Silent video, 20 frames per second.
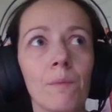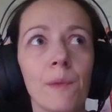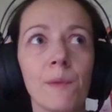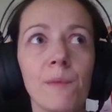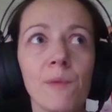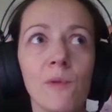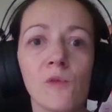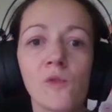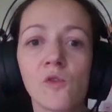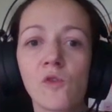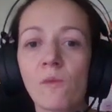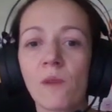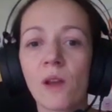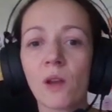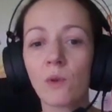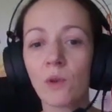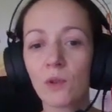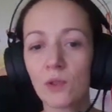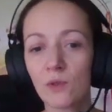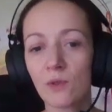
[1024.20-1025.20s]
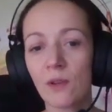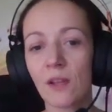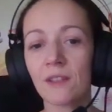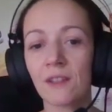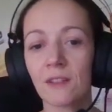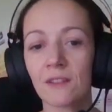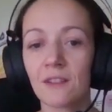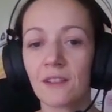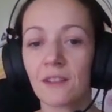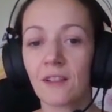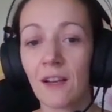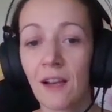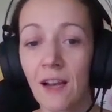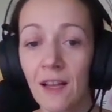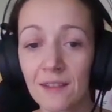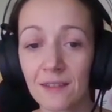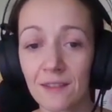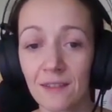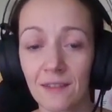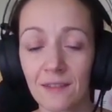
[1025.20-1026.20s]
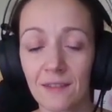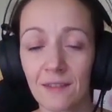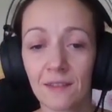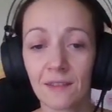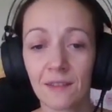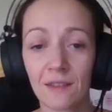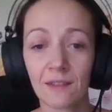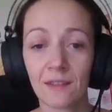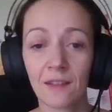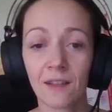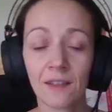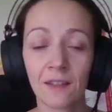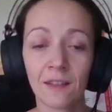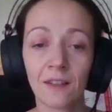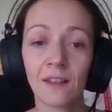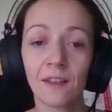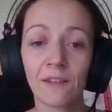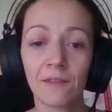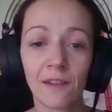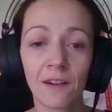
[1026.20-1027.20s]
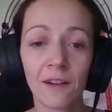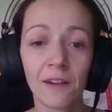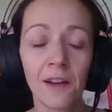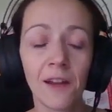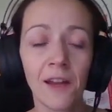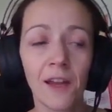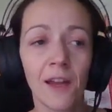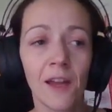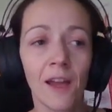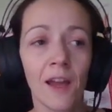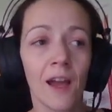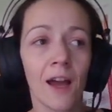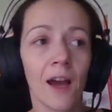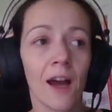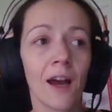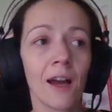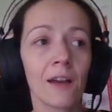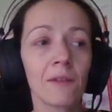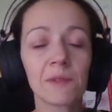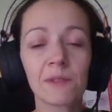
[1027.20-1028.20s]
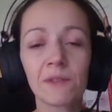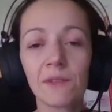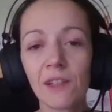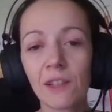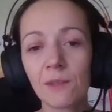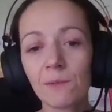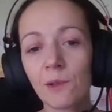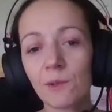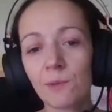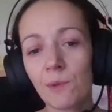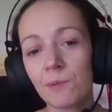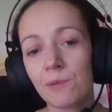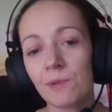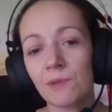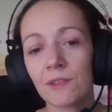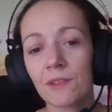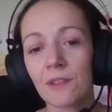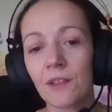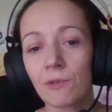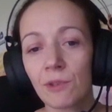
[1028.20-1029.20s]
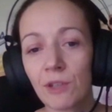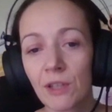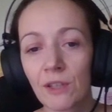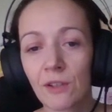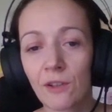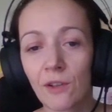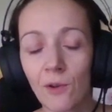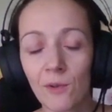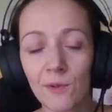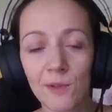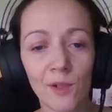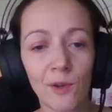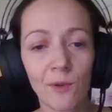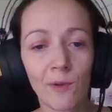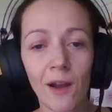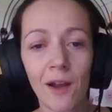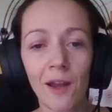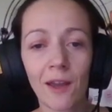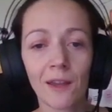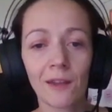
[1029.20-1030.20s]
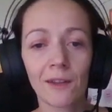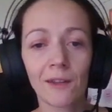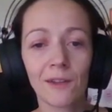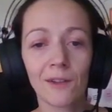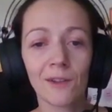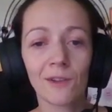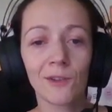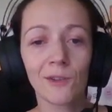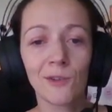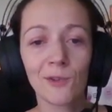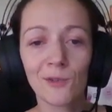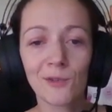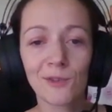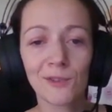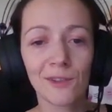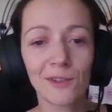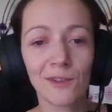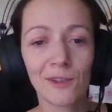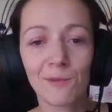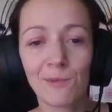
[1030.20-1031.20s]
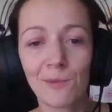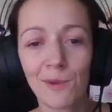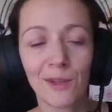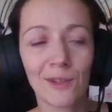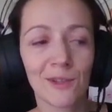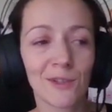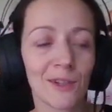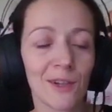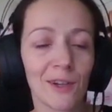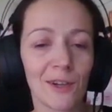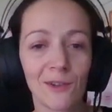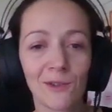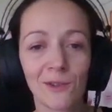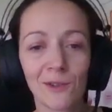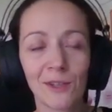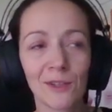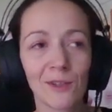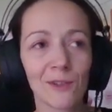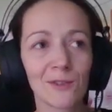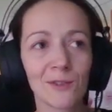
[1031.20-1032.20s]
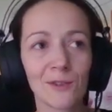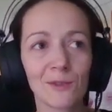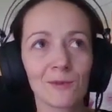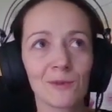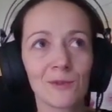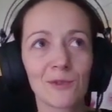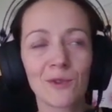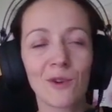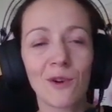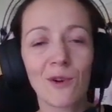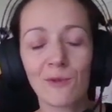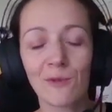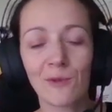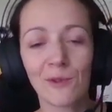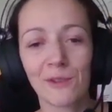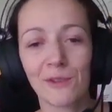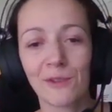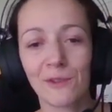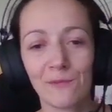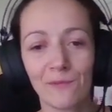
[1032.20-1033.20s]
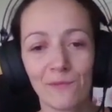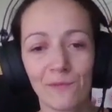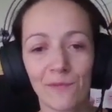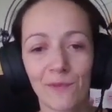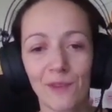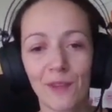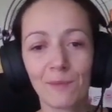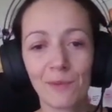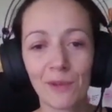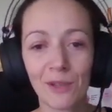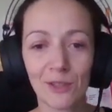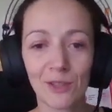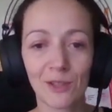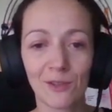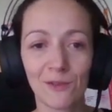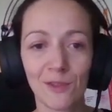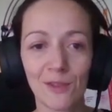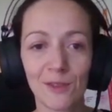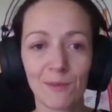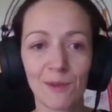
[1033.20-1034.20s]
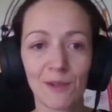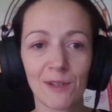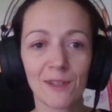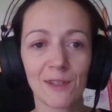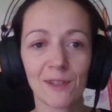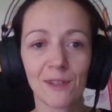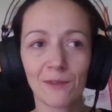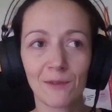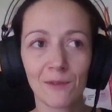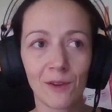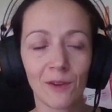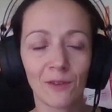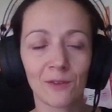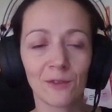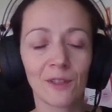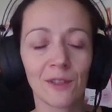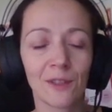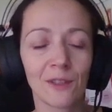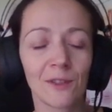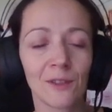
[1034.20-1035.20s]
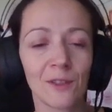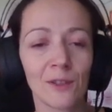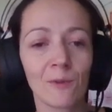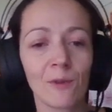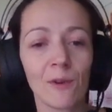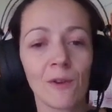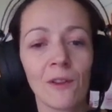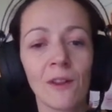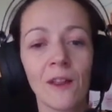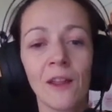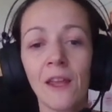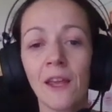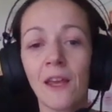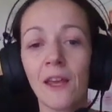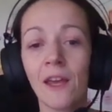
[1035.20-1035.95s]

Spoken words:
people who may want to attend the classes that I deliver, I was thinking about people that I really know. So I used their picture. You can also draw the picture of this person on the wall.